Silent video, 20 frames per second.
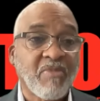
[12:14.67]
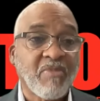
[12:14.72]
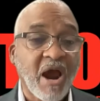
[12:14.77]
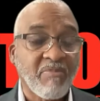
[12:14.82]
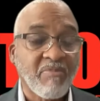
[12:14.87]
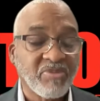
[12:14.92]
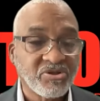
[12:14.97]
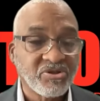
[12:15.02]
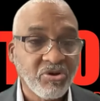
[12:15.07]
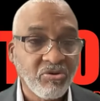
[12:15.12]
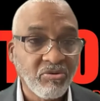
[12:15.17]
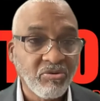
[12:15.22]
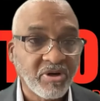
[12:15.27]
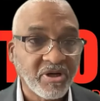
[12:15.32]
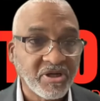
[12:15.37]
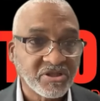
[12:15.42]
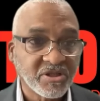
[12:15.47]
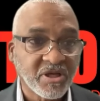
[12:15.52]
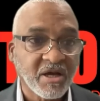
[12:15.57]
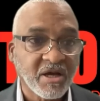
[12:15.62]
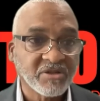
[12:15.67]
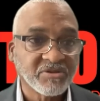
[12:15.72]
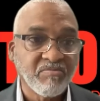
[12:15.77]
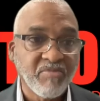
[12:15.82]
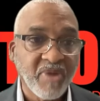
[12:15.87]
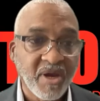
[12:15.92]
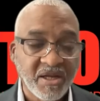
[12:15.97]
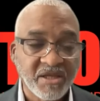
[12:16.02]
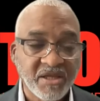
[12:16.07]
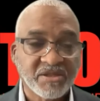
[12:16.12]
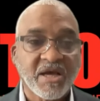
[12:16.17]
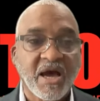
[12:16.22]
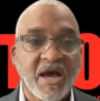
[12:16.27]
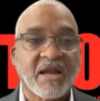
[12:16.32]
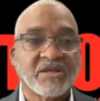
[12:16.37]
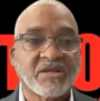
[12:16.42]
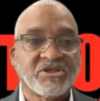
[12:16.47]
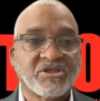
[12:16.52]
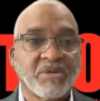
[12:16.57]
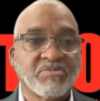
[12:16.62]
opportunities because many
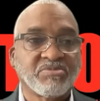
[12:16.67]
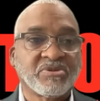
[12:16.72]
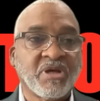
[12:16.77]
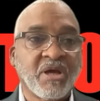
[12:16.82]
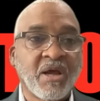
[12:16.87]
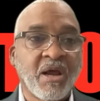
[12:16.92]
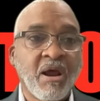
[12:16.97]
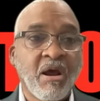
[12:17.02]
scholarships,